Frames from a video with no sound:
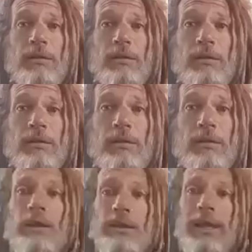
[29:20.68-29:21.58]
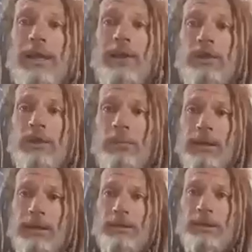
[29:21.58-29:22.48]
And it's an energy
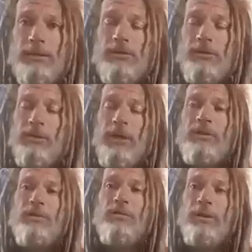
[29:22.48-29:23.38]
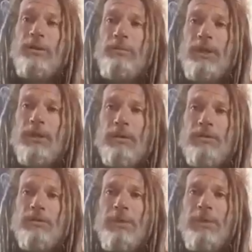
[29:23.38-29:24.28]
balancing. So as you as
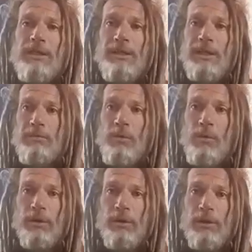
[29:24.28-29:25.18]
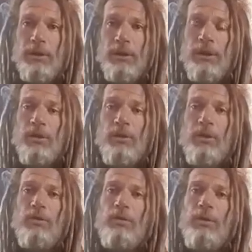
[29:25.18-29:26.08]
you meditate more,
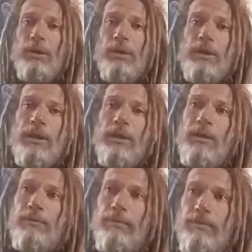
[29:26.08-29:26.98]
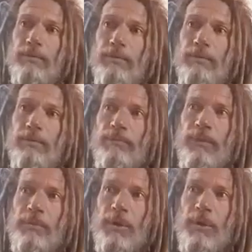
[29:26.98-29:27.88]
you learn to get from your
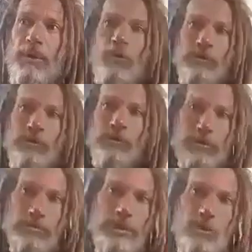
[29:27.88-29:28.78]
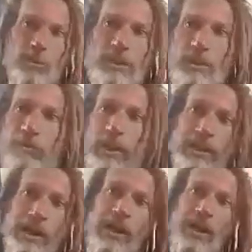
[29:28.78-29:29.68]
mind going from these big swings of like,
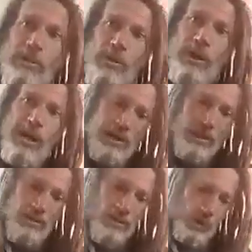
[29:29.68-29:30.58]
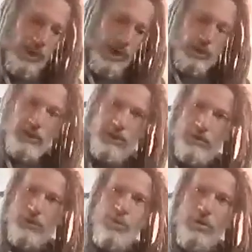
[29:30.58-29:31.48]
yay, I'm so happy, oh, I'm crashing, this
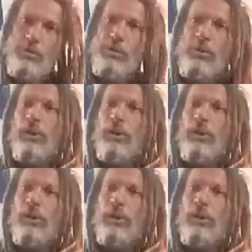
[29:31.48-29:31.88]
is horrible,